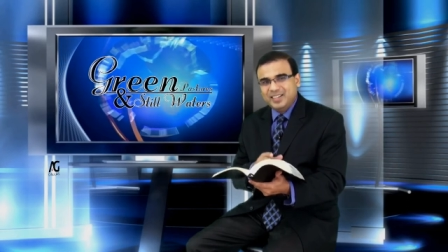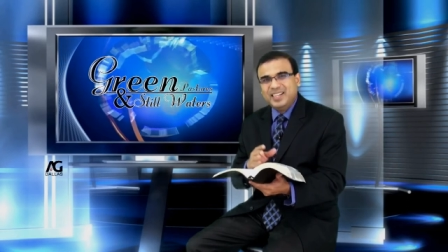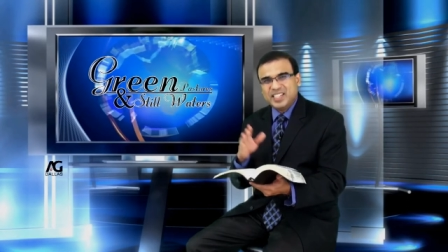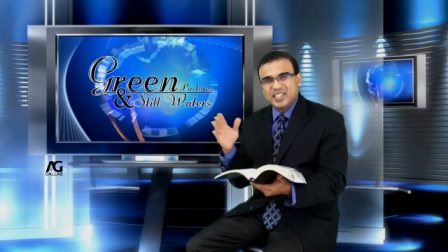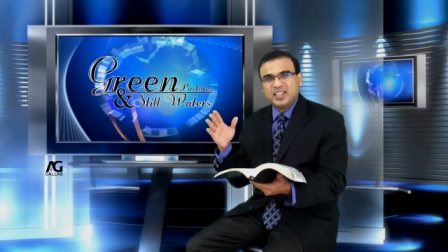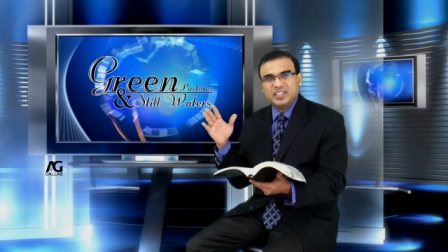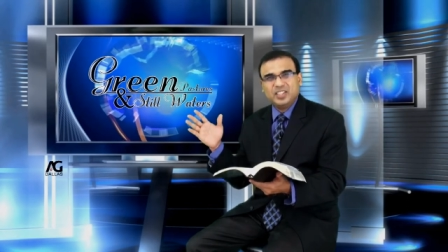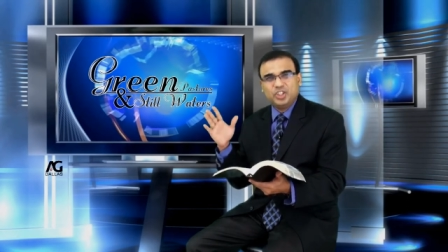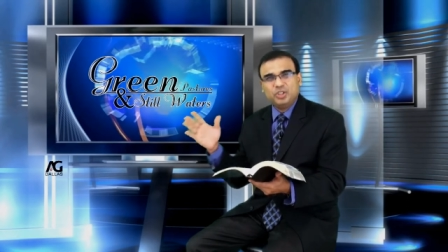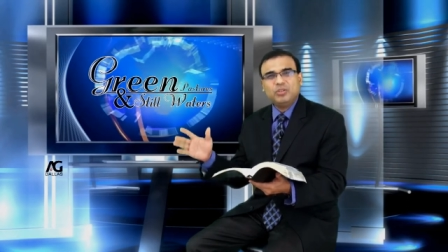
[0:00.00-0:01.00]
Discuss
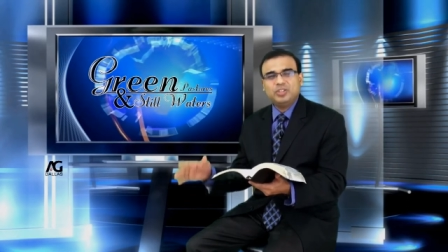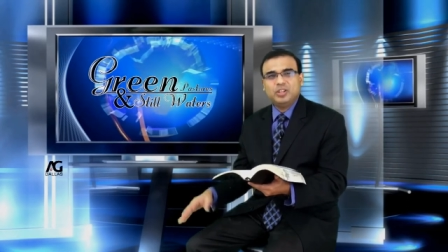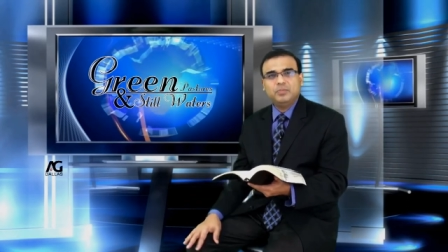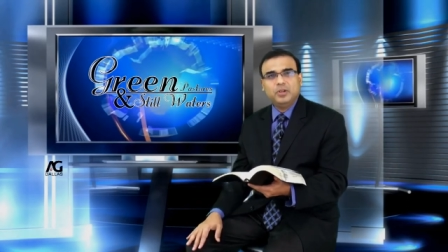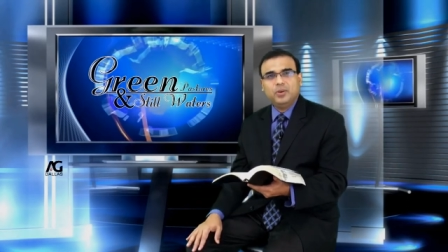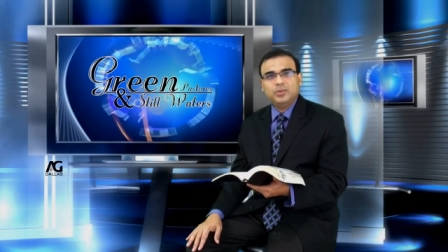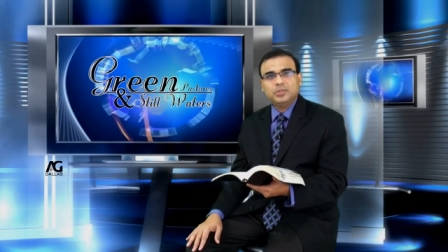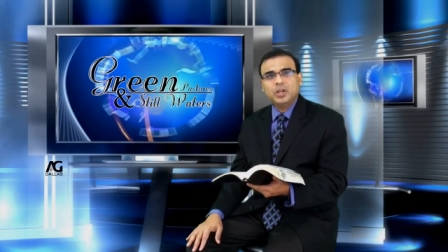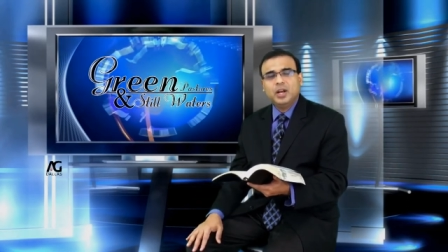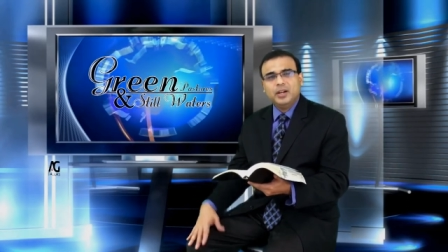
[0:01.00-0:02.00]
the short term
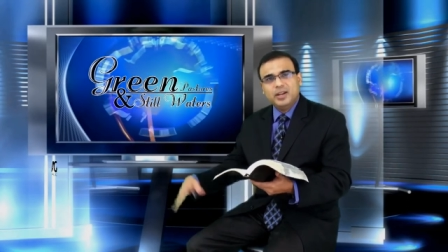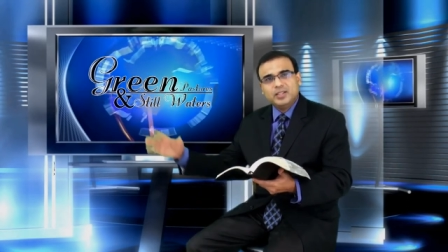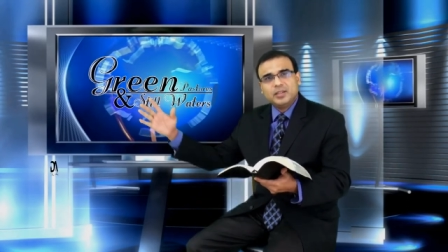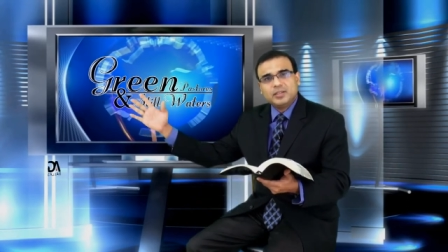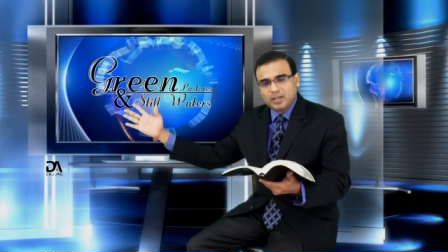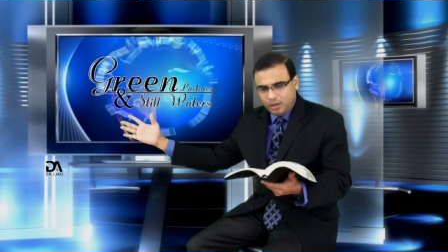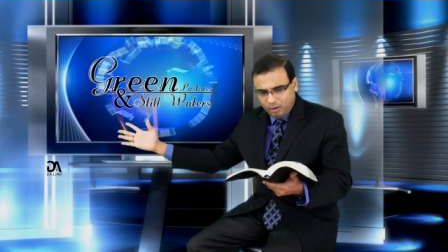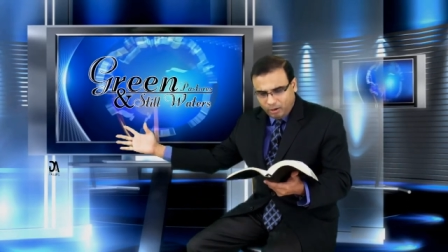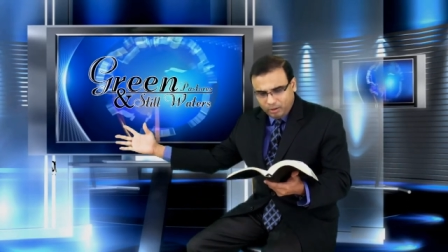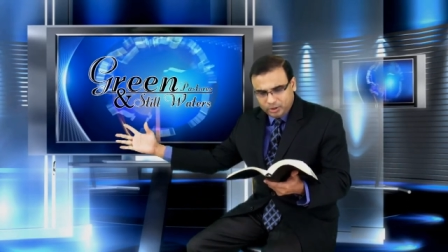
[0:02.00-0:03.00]
goals, discuss the
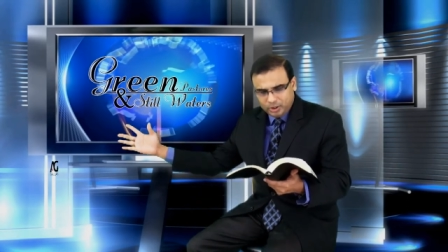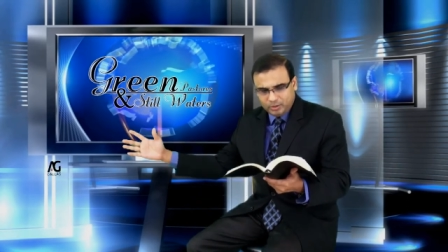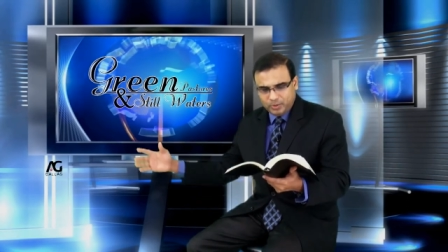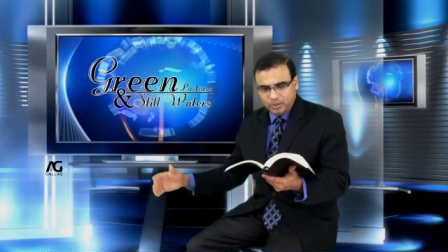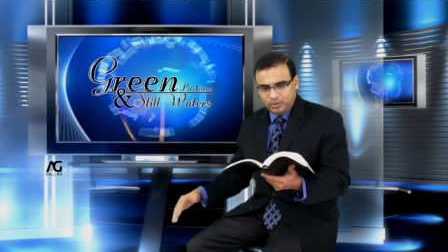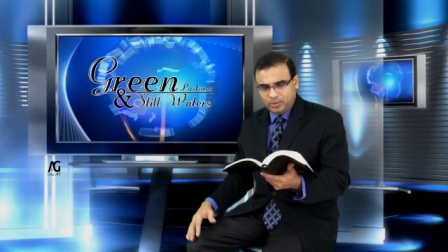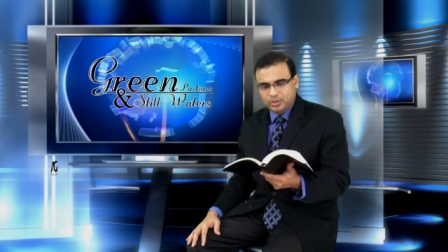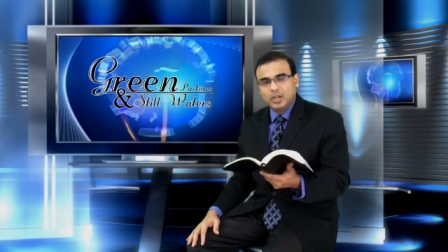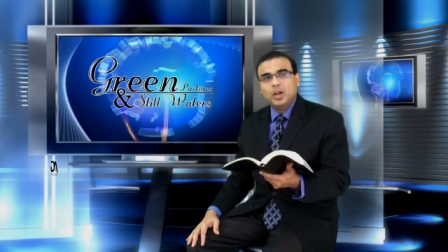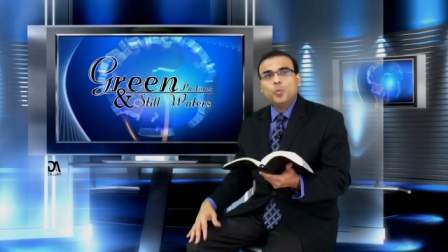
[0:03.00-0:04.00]
long term
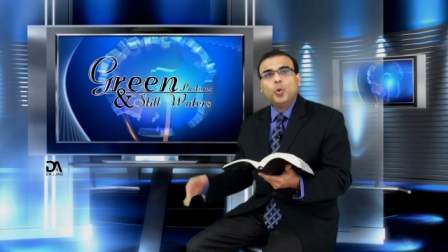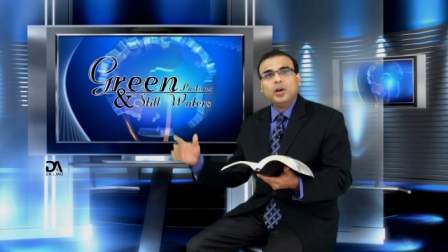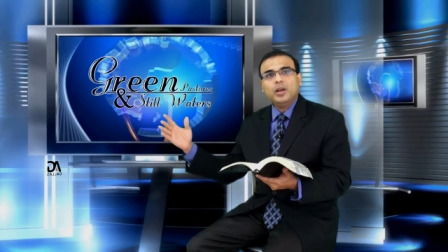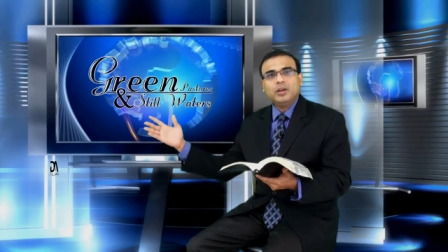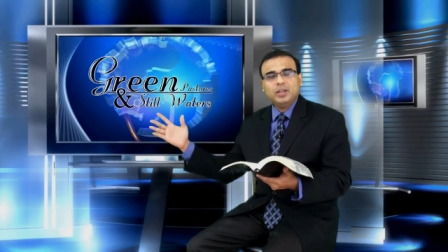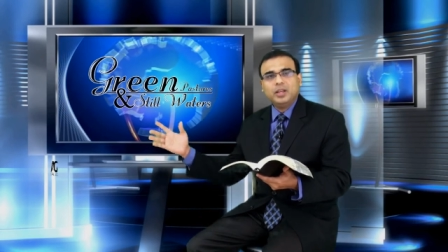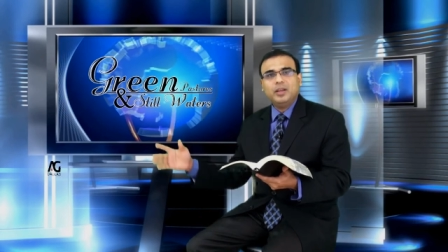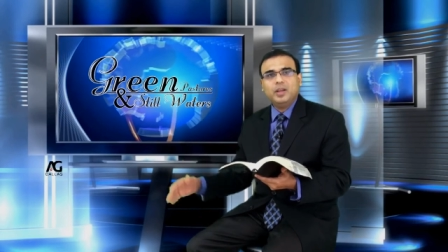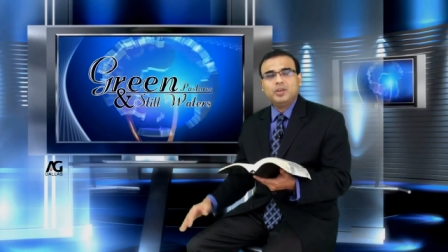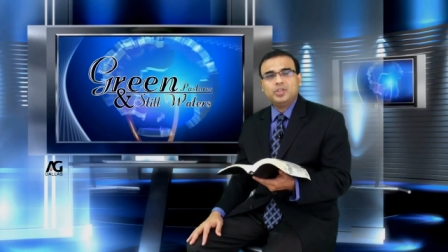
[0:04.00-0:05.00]
goals. What are the
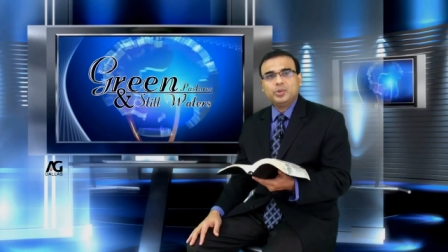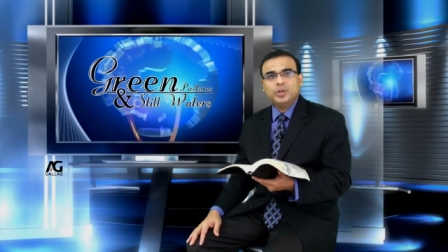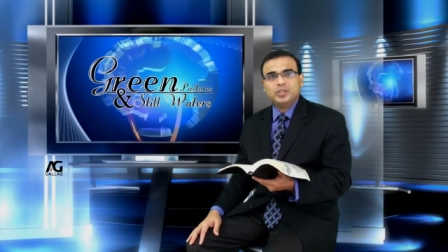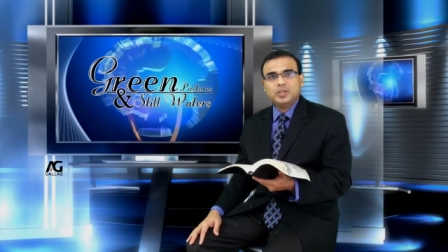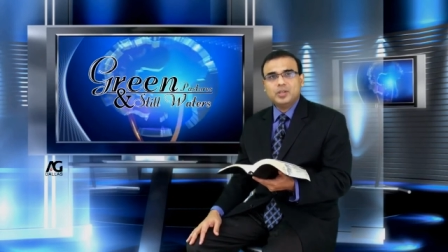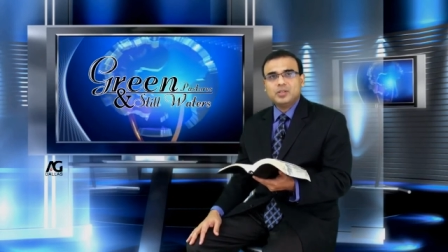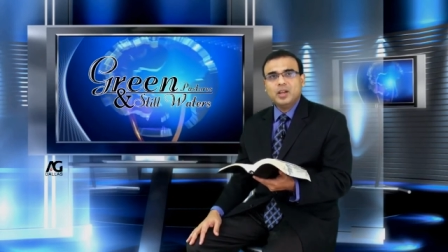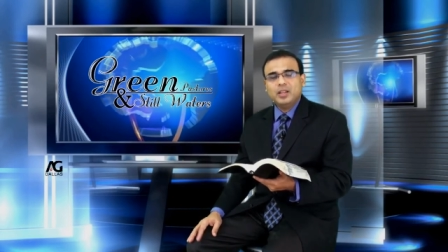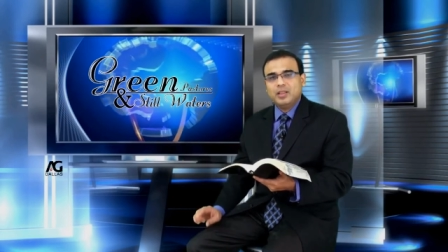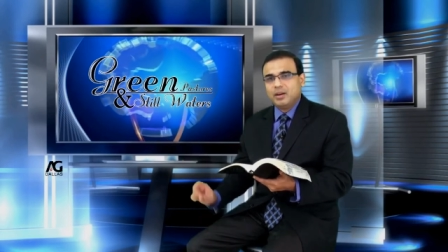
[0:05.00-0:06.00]
career choices?
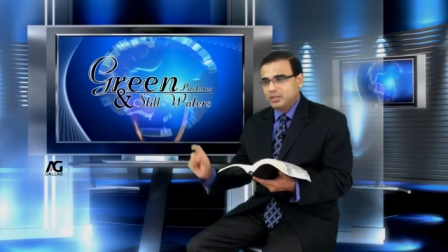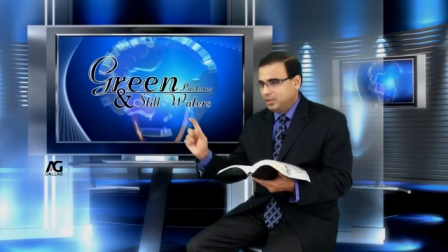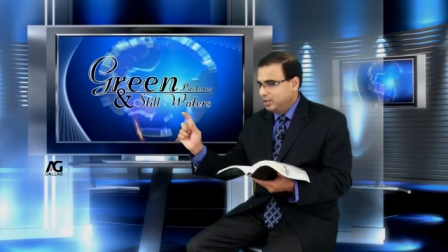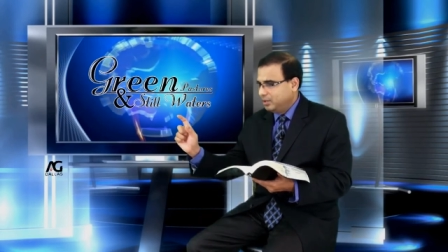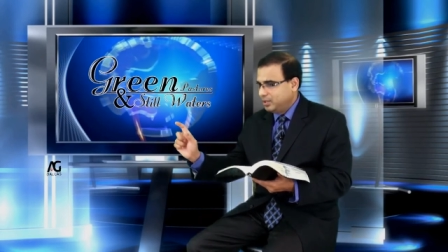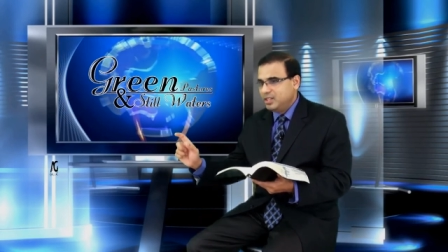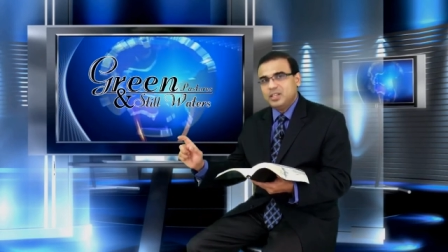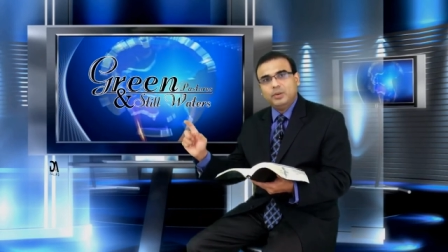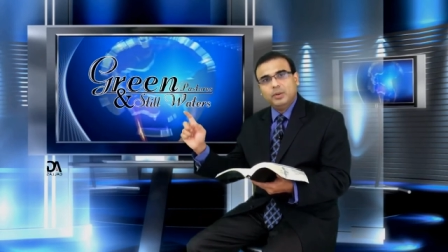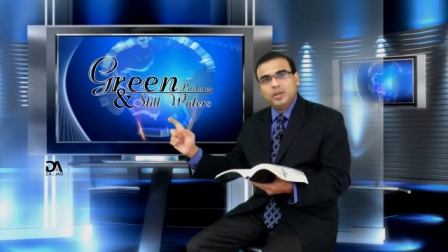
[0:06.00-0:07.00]
There are certain things
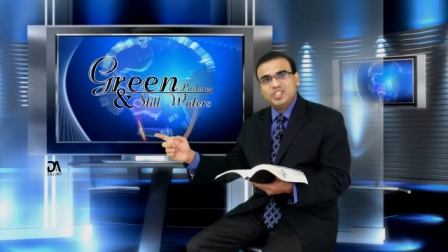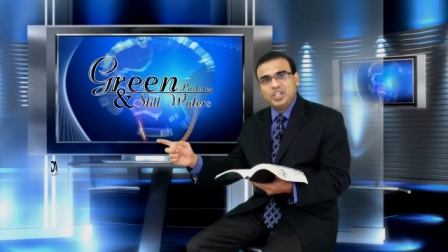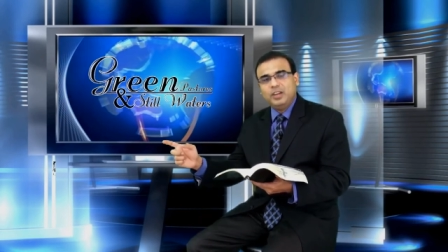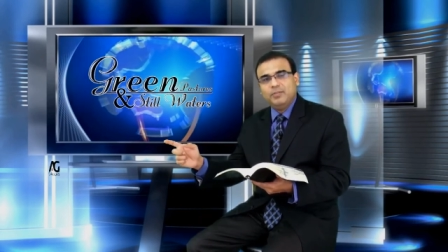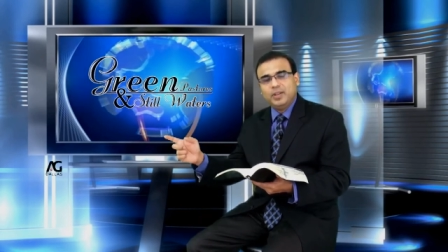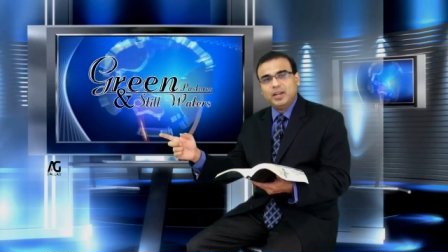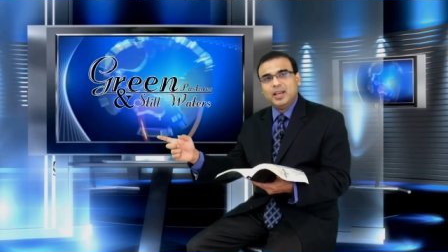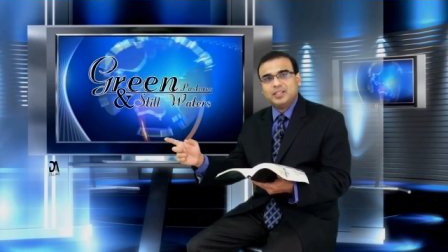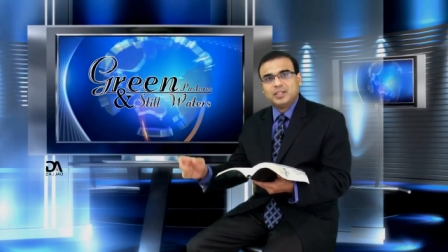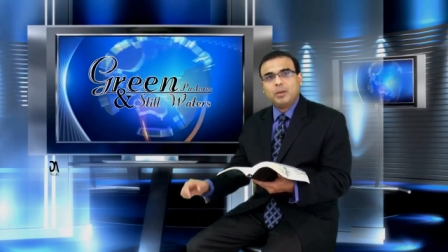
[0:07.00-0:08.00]
that we want to achieve in the
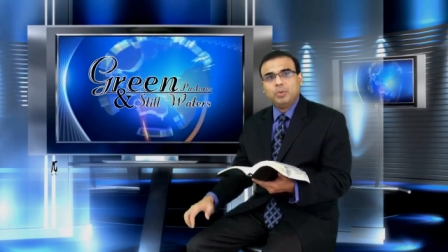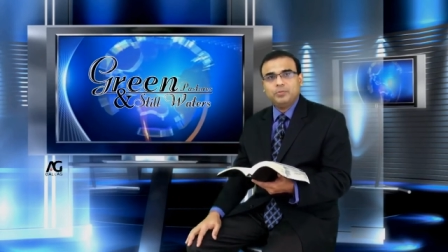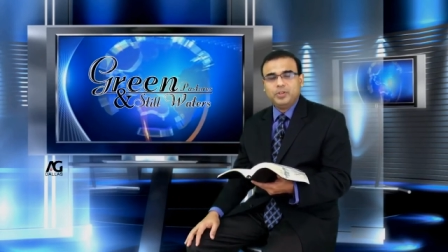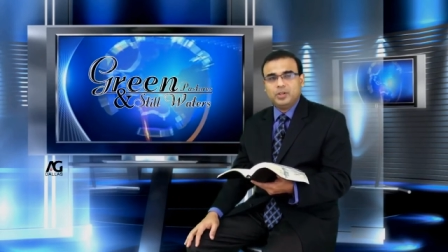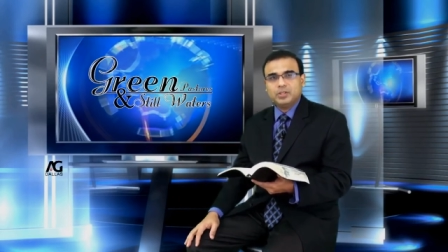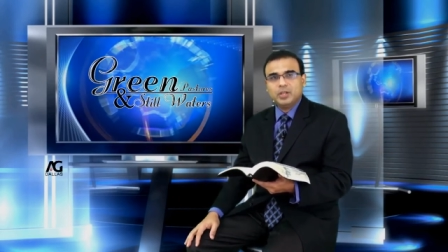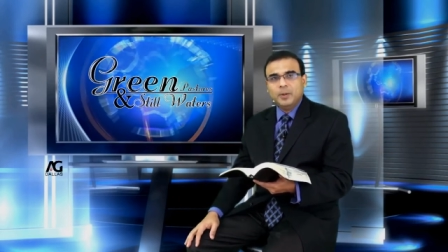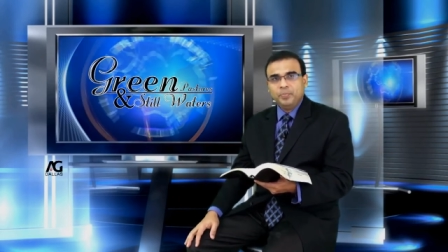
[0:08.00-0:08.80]
next couple of years.